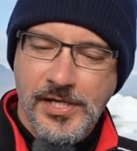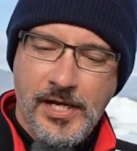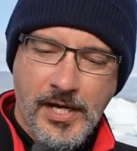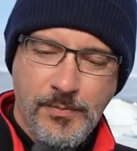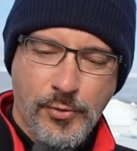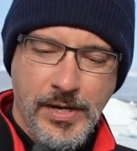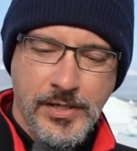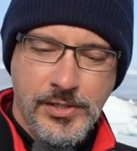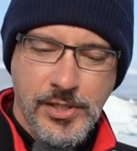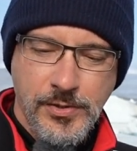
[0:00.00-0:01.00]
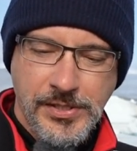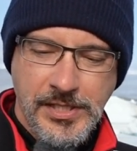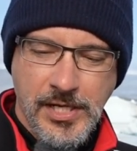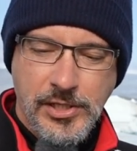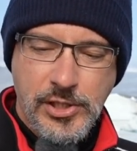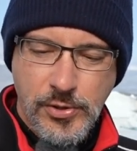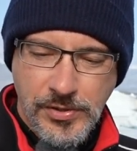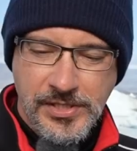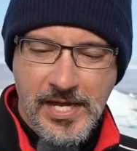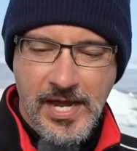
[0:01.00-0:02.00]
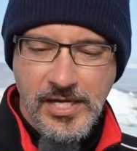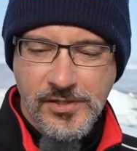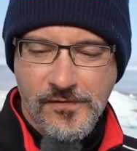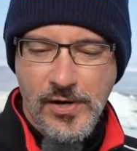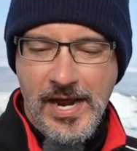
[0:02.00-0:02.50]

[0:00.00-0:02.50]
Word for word: hi Brent, do you see a use case for